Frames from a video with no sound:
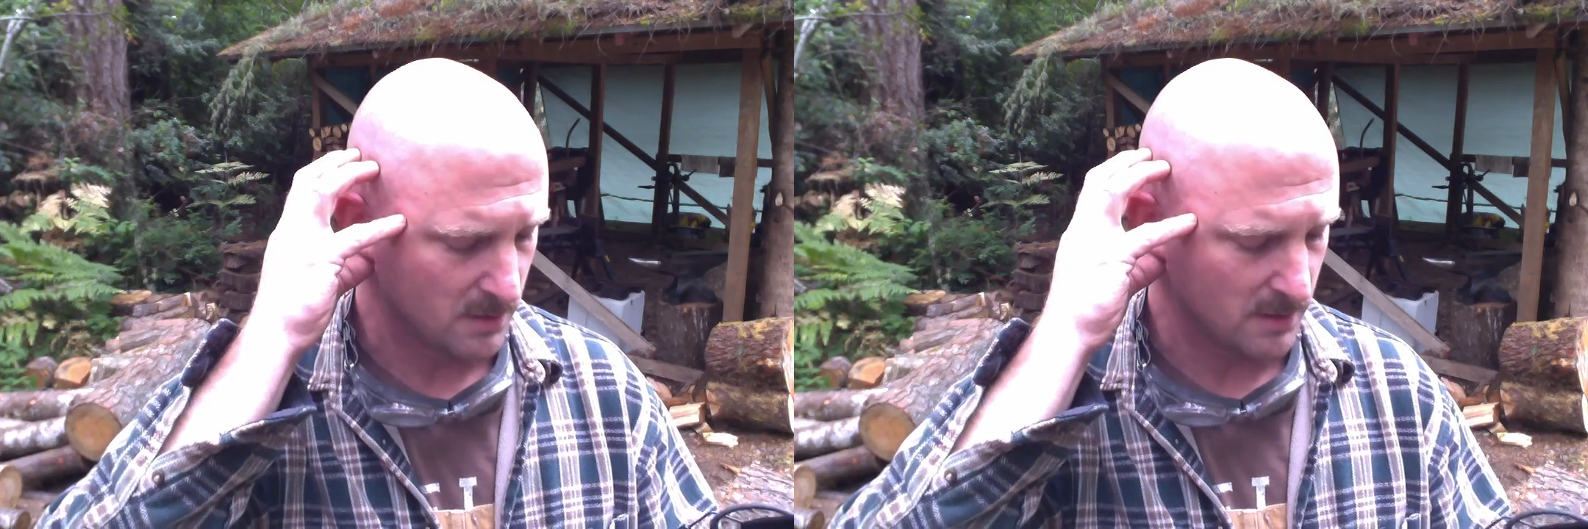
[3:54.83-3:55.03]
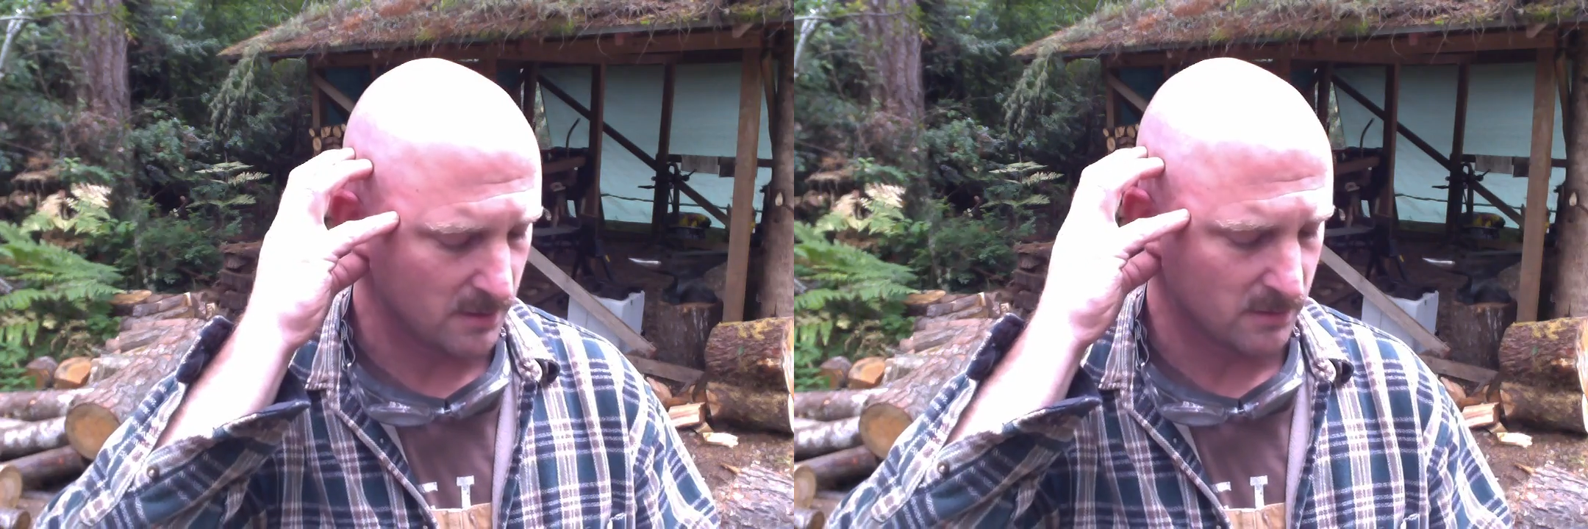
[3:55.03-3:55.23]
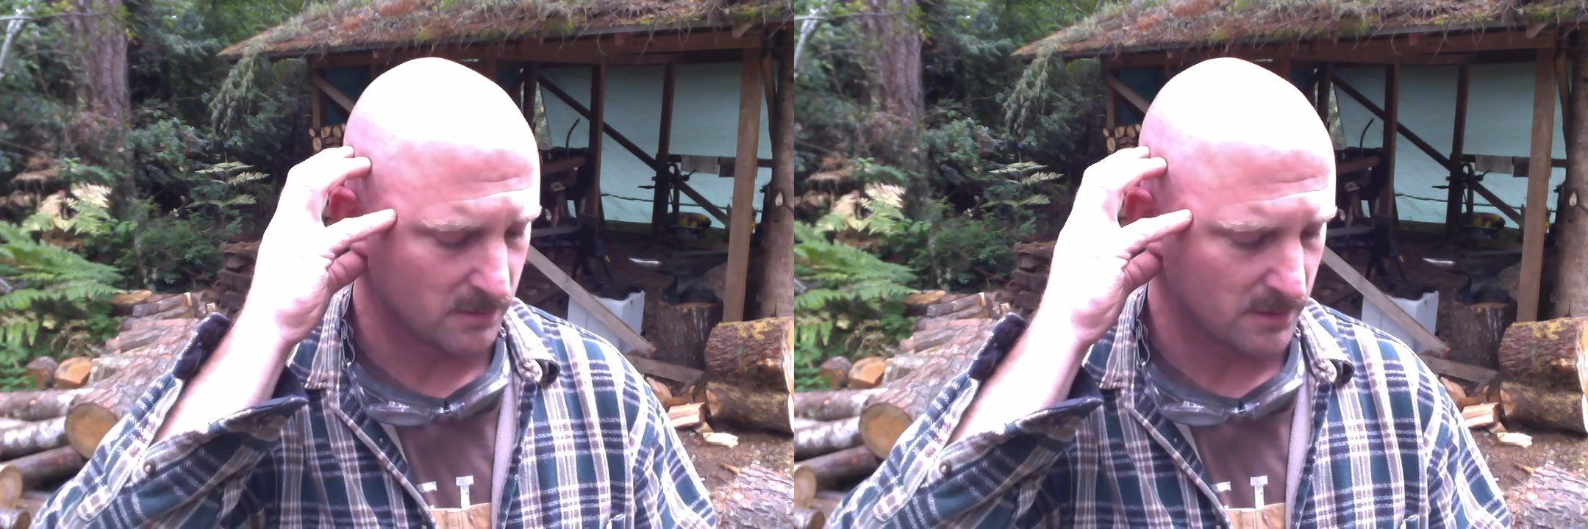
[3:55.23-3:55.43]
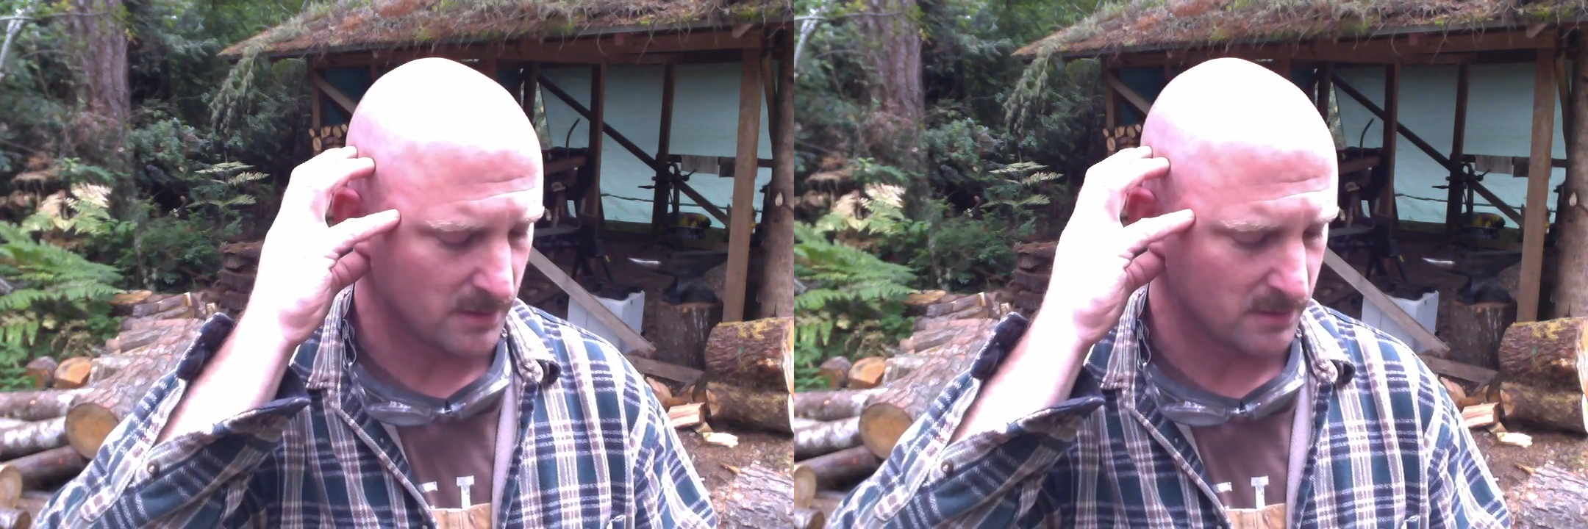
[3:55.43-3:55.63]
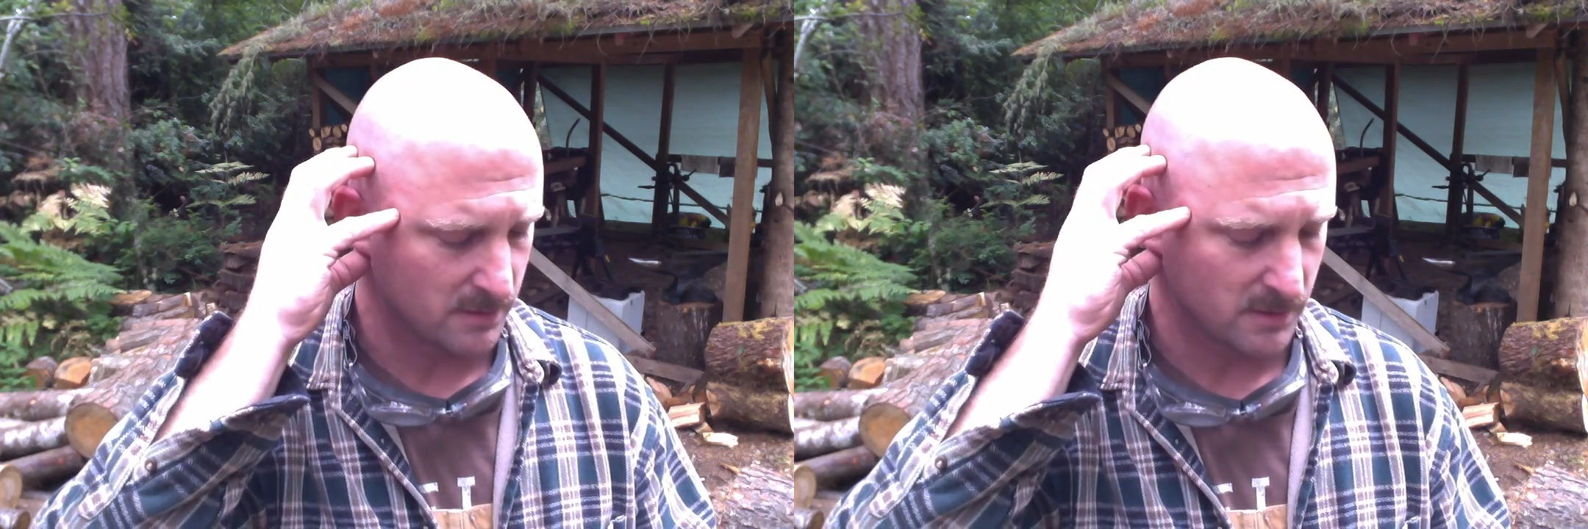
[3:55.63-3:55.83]

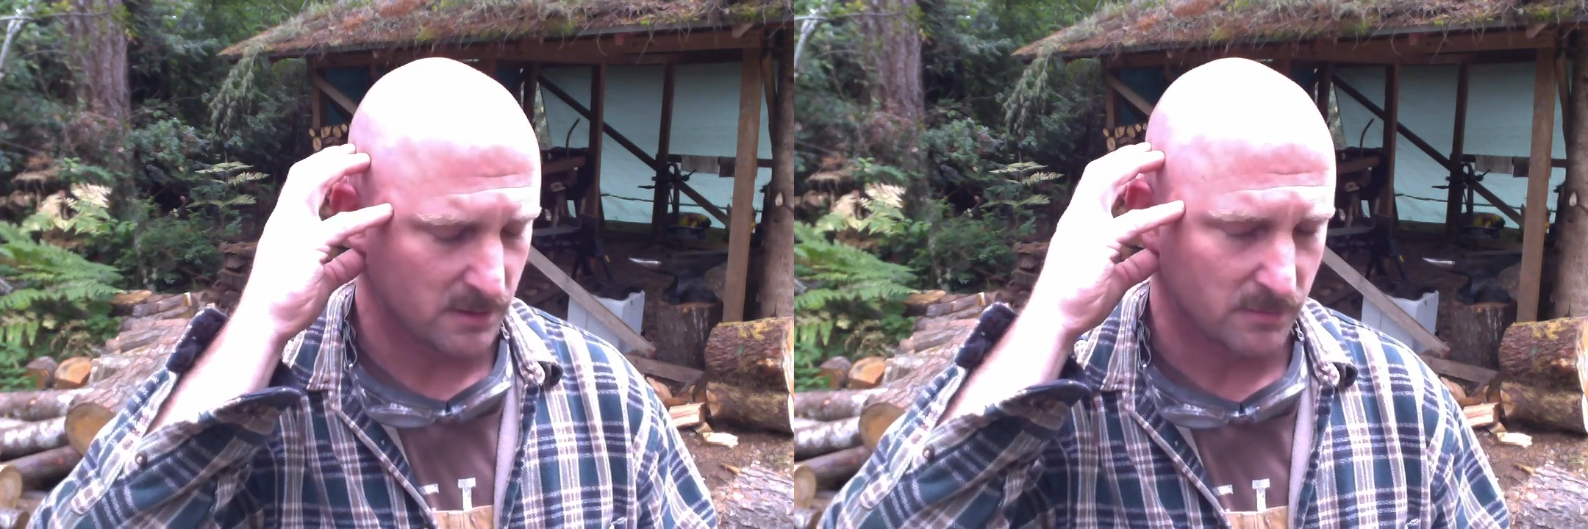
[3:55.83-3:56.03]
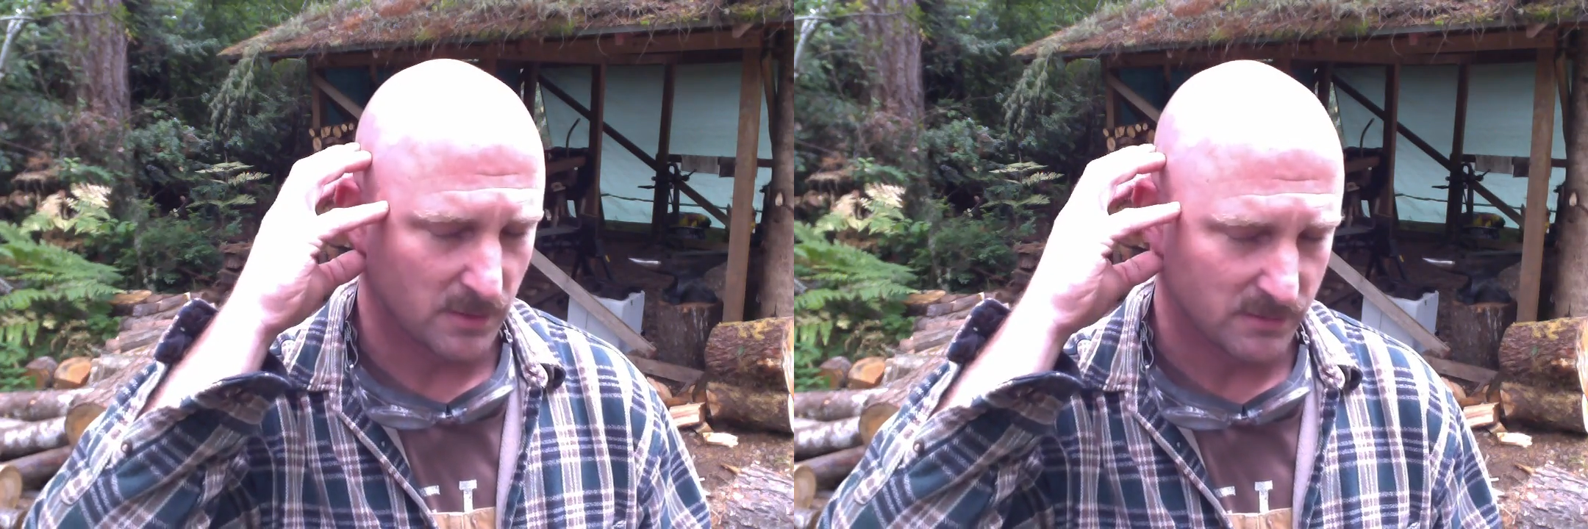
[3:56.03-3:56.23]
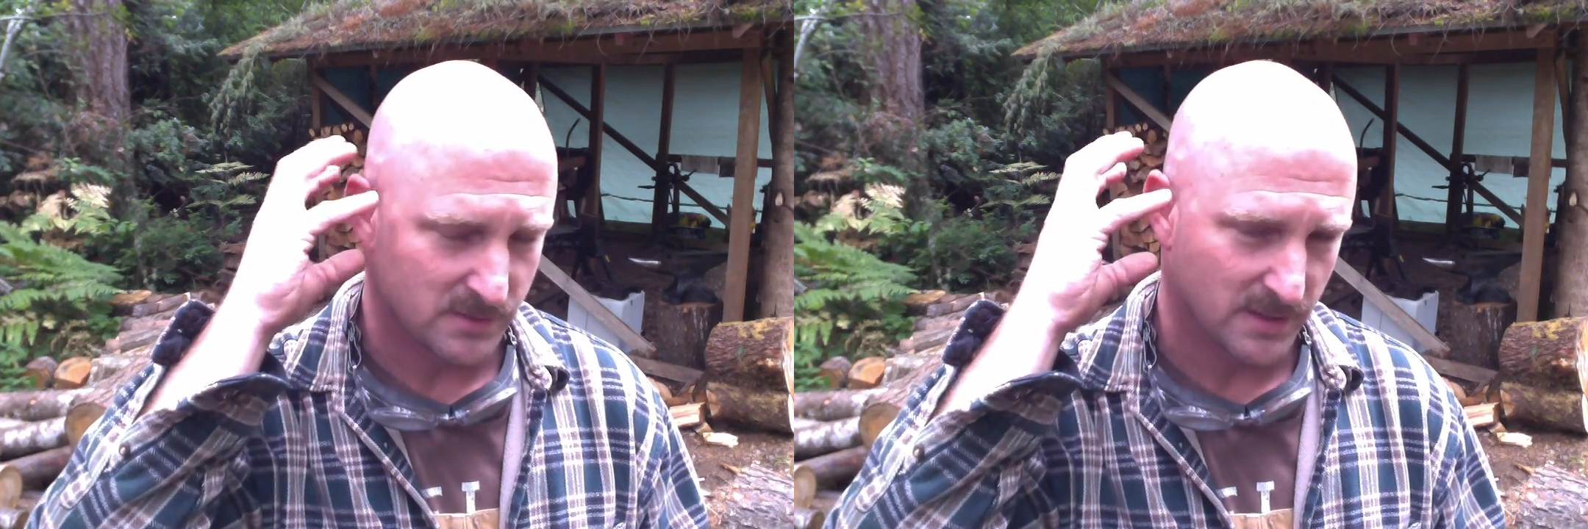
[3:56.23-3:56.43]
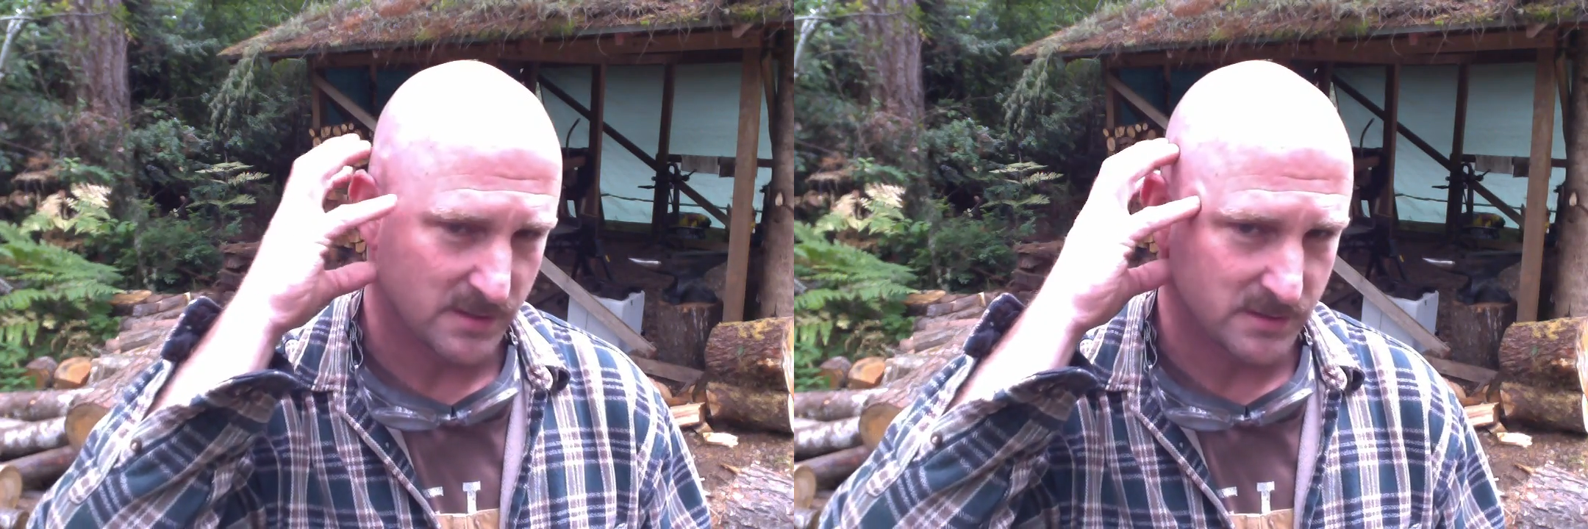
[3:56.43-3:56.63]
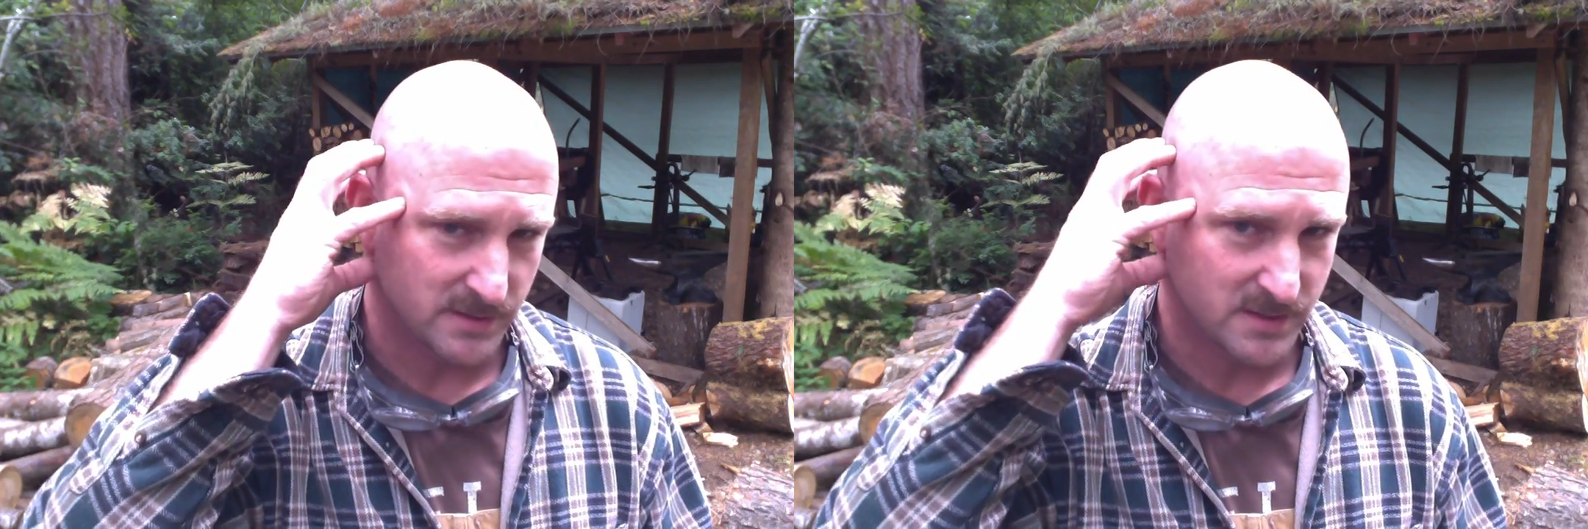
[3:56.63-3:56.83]
the earmuffs actually